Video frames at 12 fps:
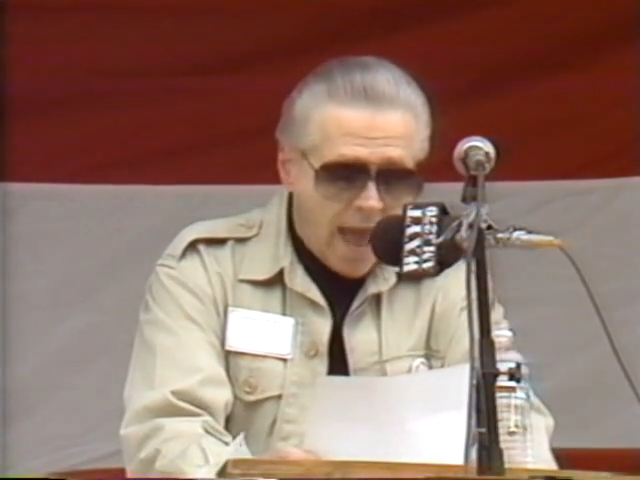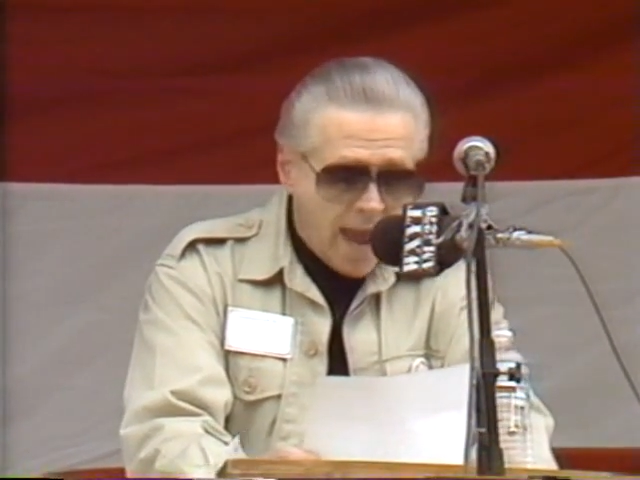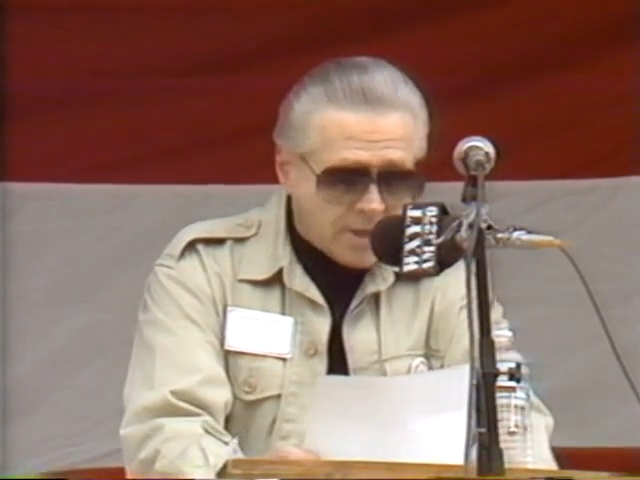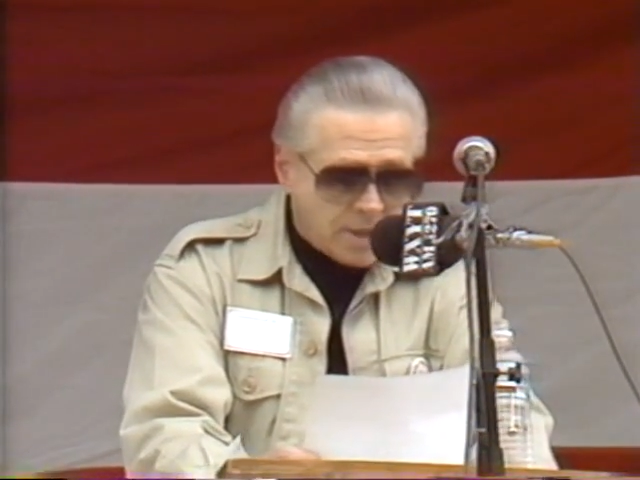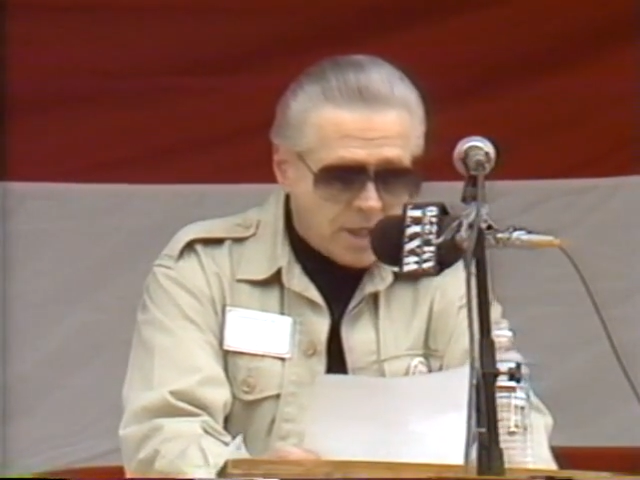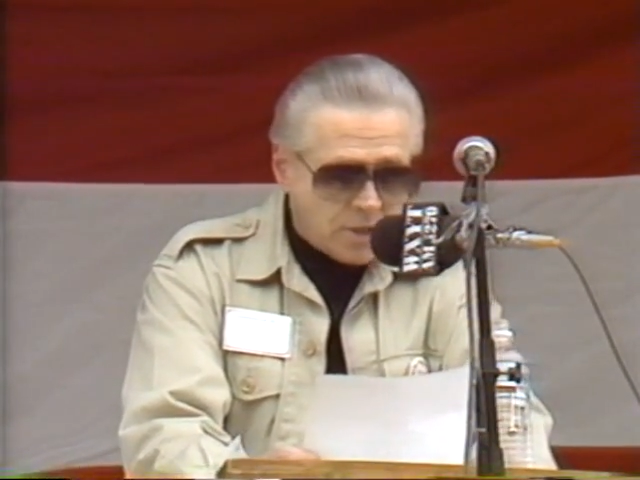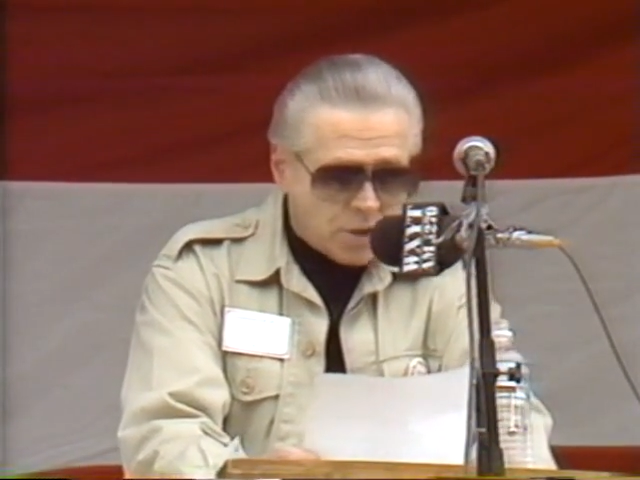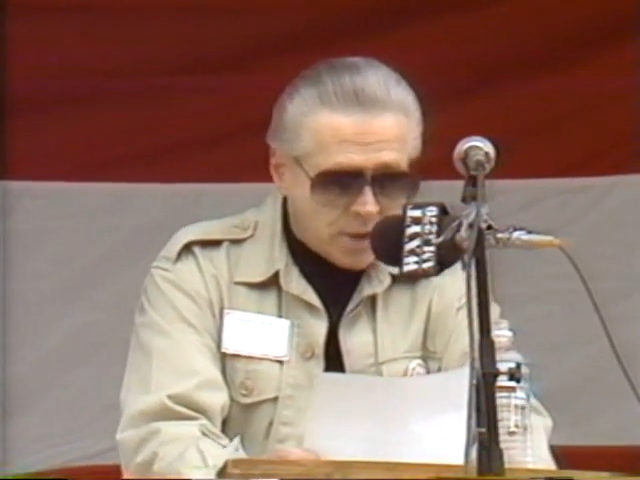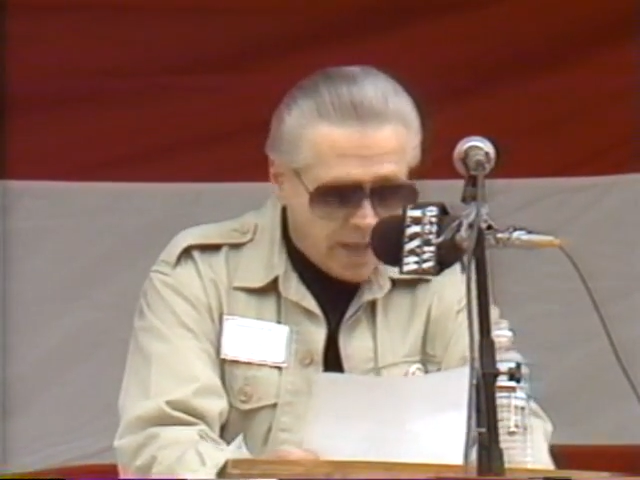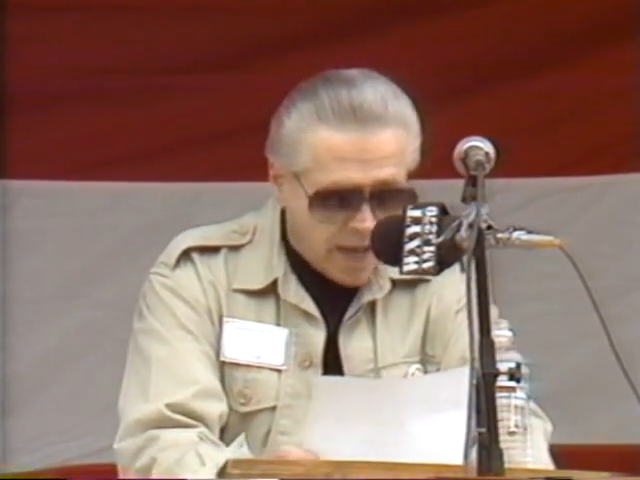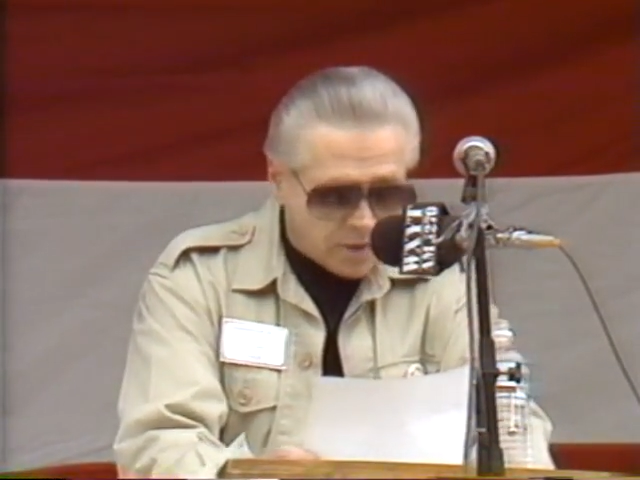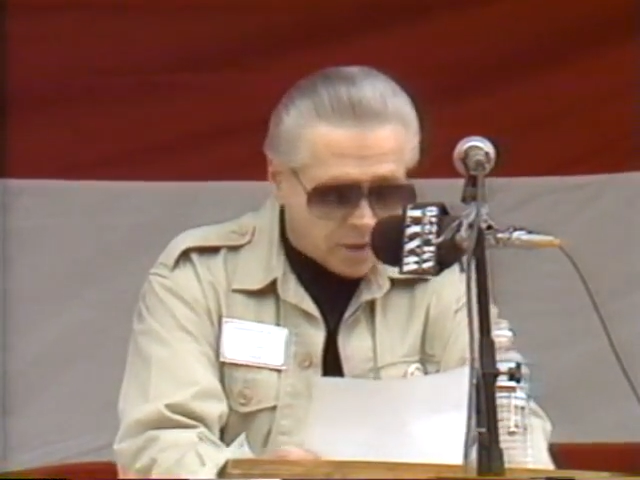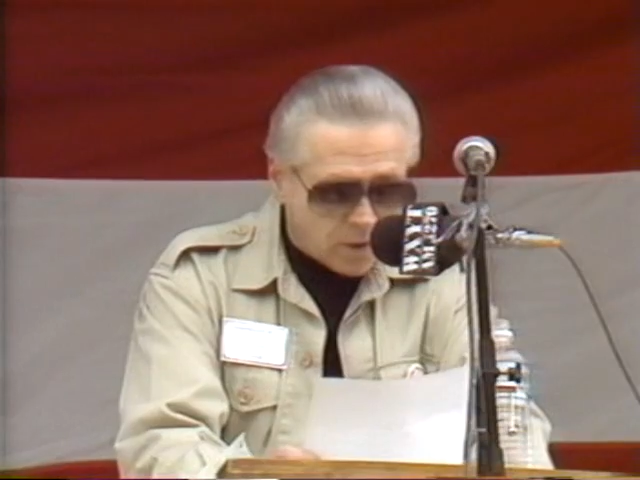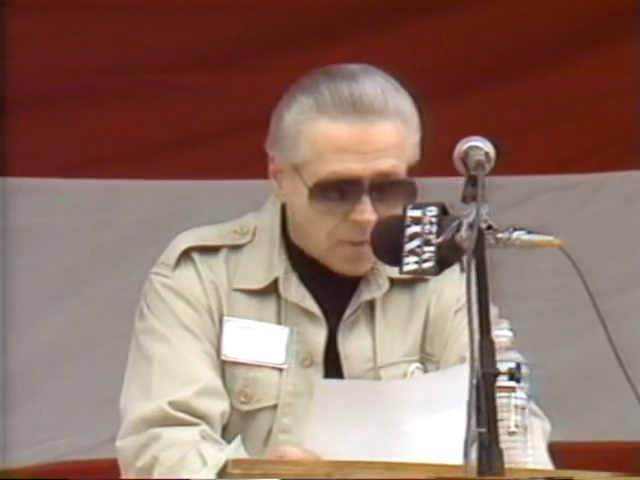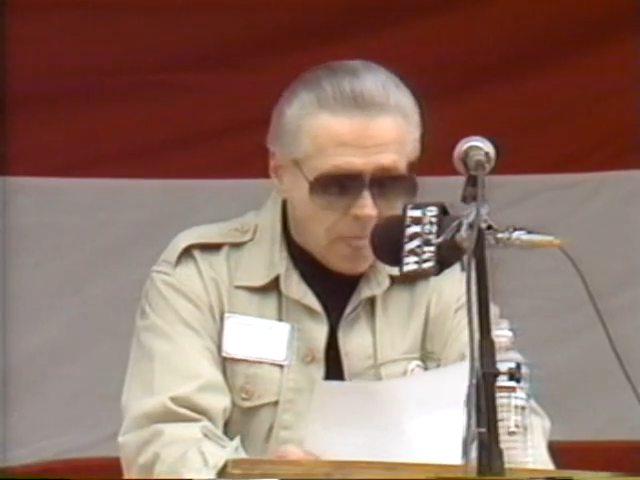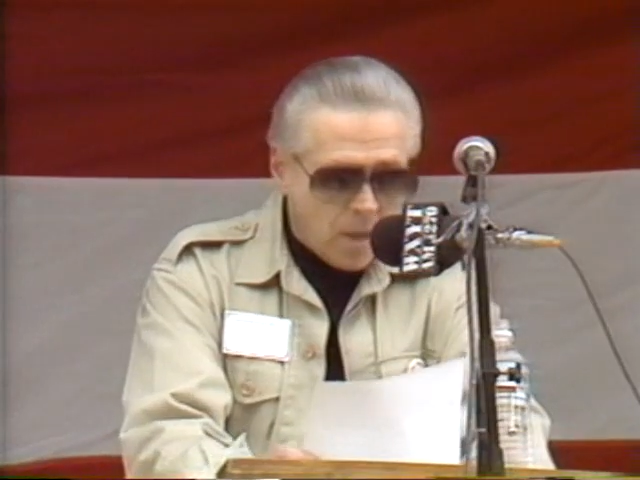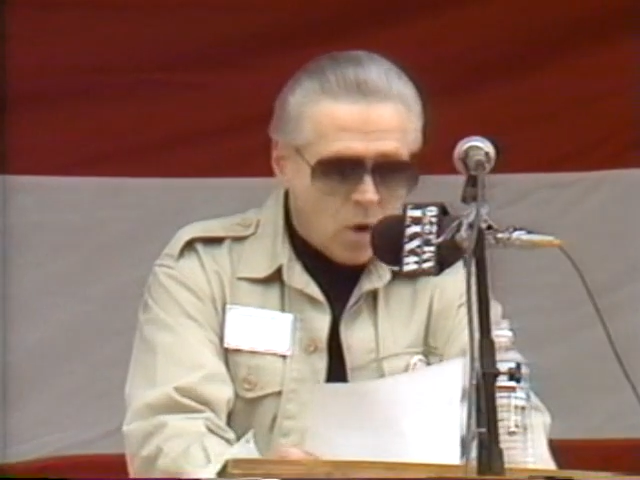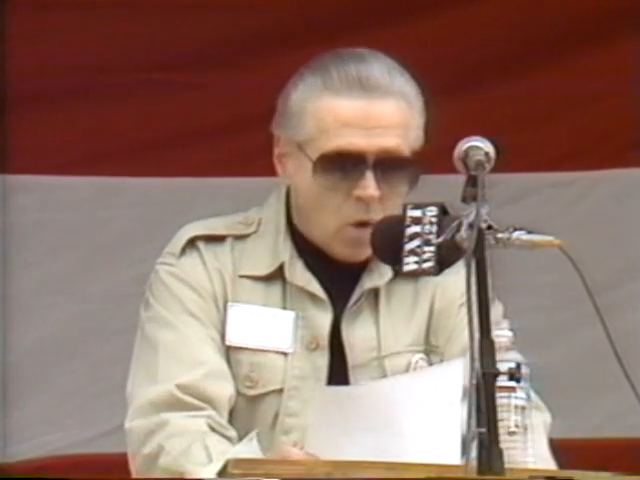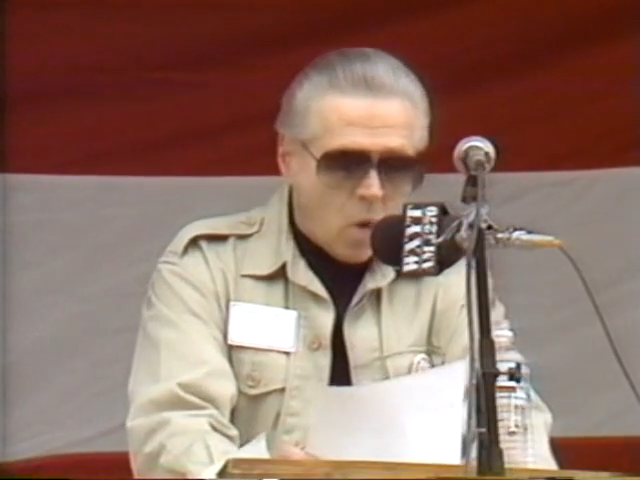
acting together,